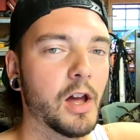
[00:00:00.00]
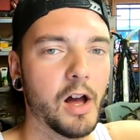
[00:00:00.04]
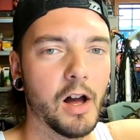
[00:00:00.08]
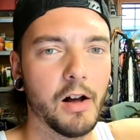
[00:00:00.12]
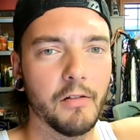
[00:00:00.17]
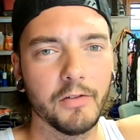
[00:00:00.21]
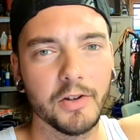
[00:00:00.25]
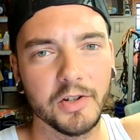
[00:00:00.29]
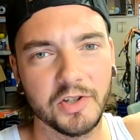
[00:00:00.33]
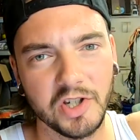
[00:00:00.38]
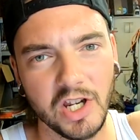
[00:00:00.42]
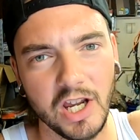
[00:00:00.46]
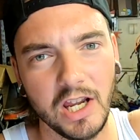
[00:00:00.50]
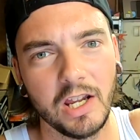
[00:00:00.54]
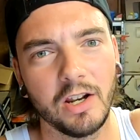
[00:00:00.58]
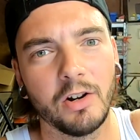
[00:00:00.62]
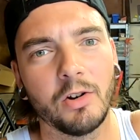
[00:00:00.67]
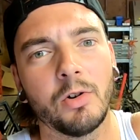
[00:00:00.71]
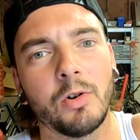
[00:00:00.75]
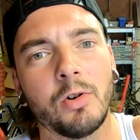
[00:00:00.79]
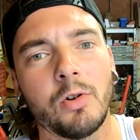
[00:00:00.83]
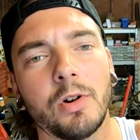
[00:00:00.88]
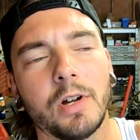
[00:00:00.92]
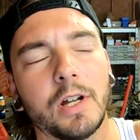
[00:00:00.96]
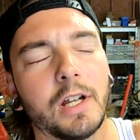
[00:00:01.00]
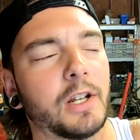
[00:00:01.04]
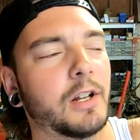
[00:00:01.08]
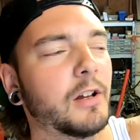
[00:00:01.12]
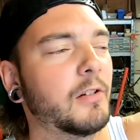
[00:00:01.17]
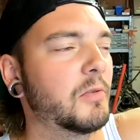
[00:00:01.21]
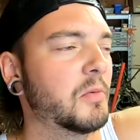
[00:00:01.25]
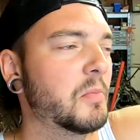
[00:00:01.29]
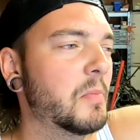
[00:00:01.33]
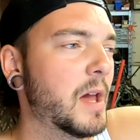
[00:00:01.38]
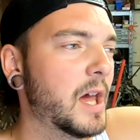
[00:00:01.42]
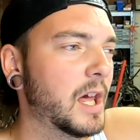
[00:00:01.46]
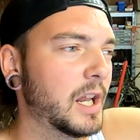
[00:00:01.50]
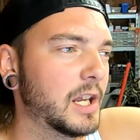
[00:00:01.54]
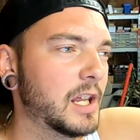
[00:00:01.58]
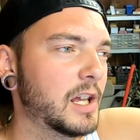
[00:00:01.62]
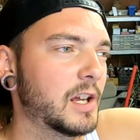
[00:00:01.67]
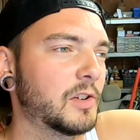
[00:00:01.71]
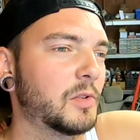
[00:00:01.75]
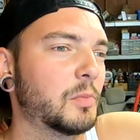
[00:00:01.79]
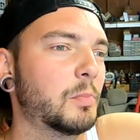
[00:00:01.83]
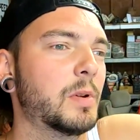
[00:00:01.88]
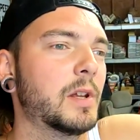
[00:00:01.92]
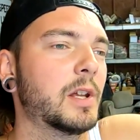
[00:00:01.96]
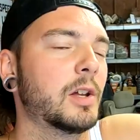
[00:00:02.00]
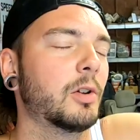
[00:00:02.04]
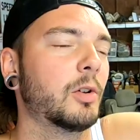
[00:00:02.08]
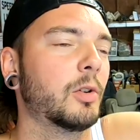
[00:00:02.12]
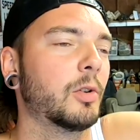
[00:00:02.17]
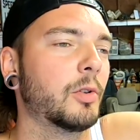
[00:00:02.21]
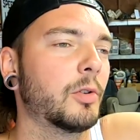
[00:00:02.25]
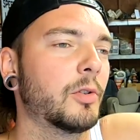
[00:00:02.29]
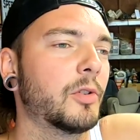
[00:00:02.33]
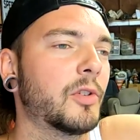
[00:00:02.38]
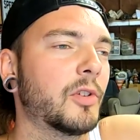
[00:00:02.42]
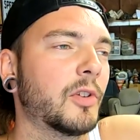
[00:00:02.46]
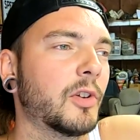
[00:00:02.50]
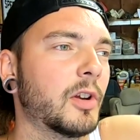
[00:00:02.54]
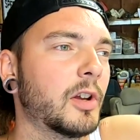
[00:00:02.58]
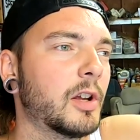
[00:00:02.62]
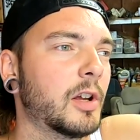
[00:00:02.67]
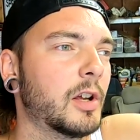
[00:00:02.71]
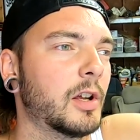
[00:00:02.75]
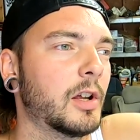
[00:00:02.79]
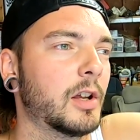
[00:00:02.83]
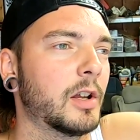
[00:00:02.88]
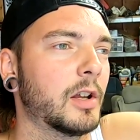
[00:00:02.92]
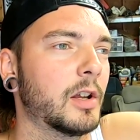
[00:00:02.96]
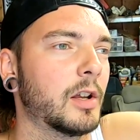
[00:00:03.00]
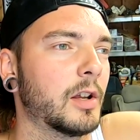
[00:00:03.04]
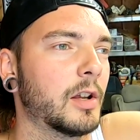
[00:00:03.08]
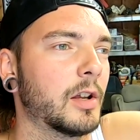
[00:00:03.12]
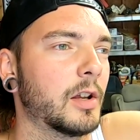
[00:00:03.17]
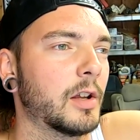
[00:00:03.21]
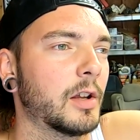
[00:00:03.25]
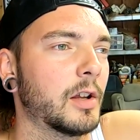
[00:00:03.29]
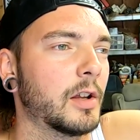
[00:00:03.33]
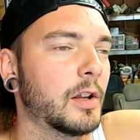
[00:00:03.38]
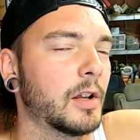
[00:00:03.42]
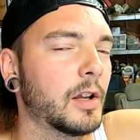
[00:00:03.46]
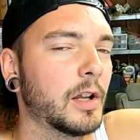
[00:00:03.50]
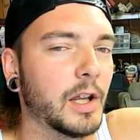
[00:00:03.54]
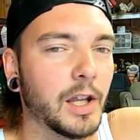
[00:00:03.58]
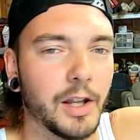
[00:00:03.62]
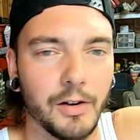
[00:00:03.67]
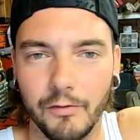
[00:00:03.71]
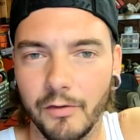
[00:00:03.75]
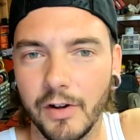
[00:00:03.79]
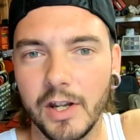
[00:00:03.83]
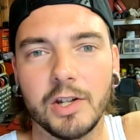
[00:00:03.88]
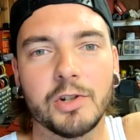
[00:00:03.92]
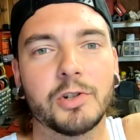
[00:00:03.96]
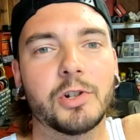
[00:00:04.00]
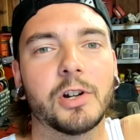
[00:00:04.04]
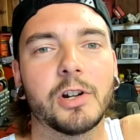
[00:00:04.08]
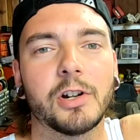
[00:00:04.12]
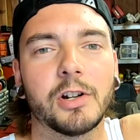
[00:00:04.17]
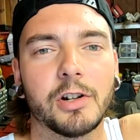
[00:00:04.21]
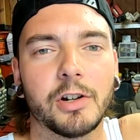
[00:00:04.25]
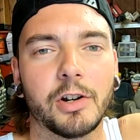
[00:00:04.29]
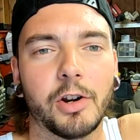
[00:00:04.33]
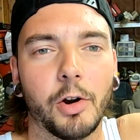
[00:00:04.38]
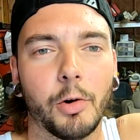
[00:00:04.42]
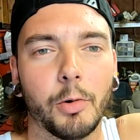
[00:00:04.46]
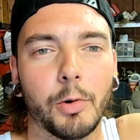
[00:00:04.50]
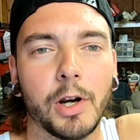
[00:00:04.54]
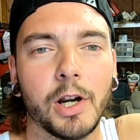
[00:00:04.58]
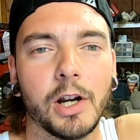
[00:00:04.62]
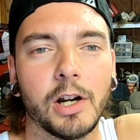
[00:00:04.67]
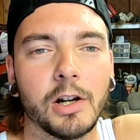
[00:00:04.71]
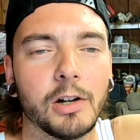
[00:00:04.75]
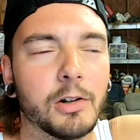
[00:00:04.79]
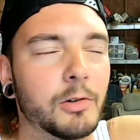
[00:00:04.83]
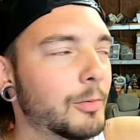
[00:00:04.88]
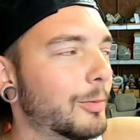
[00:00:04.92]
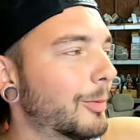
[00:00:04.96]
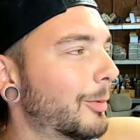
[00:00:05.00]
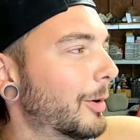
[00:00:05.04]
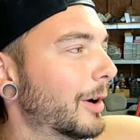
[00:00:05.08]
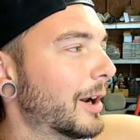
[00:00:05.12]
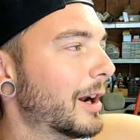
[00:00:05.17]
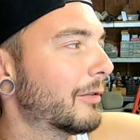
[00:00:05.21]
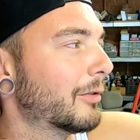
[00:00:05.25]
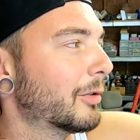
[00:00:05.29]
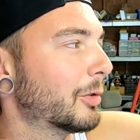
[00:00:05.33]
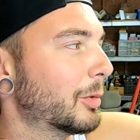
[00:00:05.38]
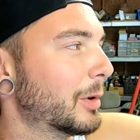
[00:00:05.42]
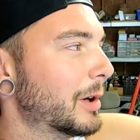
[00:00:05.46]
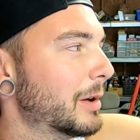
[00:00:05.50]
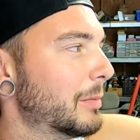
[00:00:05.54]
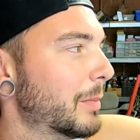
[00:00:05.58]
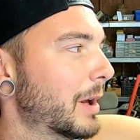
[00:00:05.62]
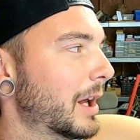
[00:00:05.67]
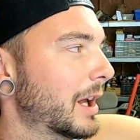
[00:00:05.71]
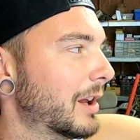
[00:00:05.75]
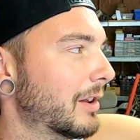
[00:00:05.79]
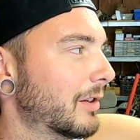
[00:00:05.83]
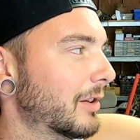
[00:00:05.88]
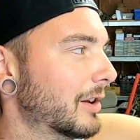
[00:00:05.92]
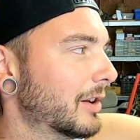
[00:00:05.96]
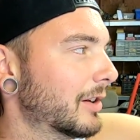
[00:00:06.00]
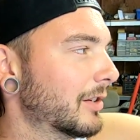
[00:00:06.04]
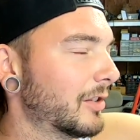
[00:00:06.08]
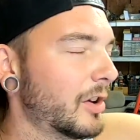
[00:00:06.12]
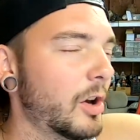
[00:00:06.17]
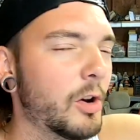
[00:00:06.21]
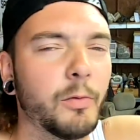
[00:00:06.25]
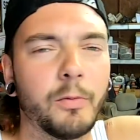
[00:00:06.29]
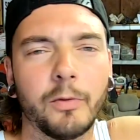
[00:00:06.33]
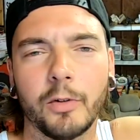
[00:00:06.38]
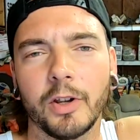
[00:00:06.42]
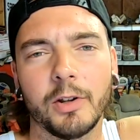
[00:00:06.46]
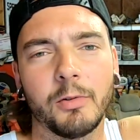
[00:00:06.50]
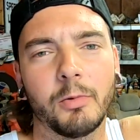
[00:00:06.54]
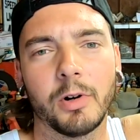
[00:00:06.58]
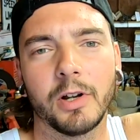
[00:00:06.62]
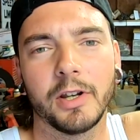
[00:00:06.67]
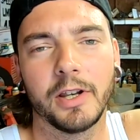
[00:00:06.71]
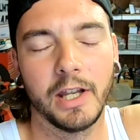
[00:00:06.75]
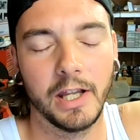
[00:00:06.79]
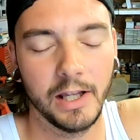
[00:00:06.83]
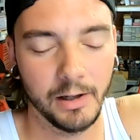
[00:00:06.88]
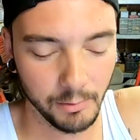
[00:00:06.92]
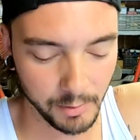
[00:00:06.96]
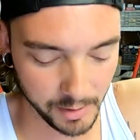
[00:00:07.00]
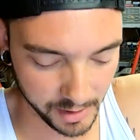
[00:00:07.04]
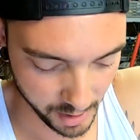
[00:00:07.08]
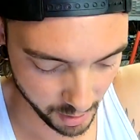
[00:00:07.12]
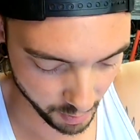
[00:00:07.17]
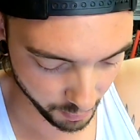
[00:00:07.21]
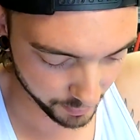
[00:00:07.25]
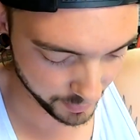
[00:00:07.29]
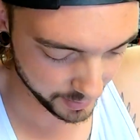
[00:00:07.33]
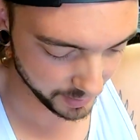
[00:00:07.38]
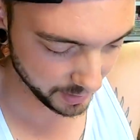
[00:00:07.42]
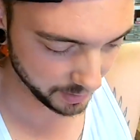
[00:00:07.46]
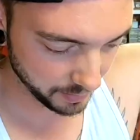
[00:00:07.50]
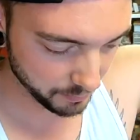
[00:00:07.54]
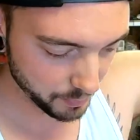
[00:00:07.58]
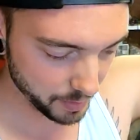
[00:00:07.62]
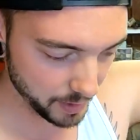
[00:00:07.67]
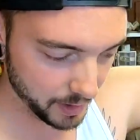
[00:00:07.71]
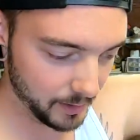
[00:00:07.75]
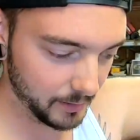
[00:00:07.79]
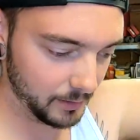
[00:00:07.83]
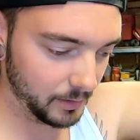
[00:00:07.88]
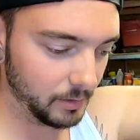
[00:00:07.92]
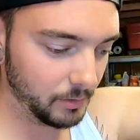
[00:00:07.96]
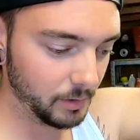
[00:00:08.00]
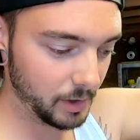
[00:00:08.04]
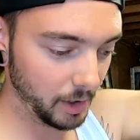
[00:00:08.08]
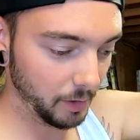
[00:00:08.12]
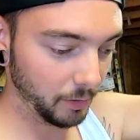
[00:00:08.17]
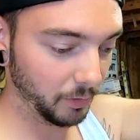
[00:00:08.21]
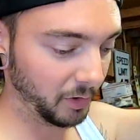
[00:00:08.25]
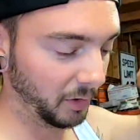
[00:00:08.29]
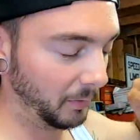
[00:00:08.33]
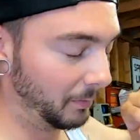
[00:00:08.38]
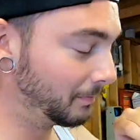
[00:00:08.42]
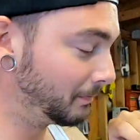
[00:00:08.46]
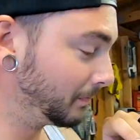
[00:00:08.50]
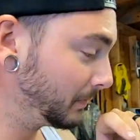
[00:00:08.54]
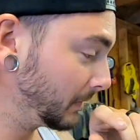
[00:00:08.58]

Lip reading: of the channel and of the MattyXBuilds adventure, career, whatever we make it is, hopefully one day we go big, but who knows.